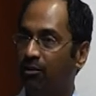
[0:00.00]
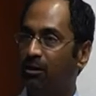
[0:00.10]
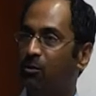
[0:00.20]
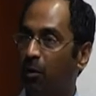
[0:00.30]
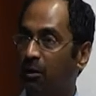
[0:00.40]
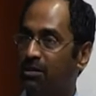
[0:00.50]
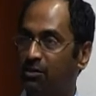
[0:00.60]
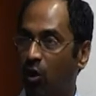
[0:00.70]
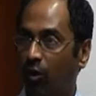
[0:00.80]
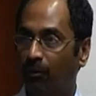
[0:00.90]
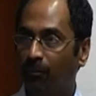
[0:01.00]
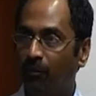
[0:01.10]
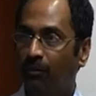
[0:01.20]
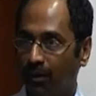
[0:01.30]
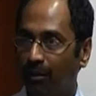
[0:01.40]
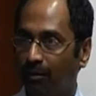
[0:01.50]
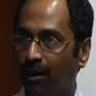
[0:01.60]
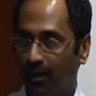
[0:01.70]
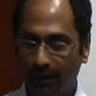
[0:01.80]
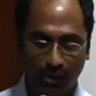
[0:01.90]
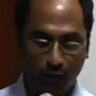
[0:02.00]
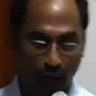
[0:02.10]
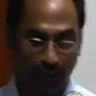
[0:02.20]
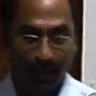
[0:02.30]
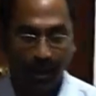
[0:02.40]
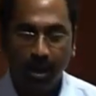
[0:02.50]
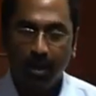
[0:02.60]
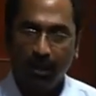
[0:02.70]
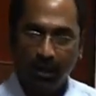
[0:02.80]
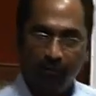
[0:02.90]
world's problems are solved, right? And that's what we think. But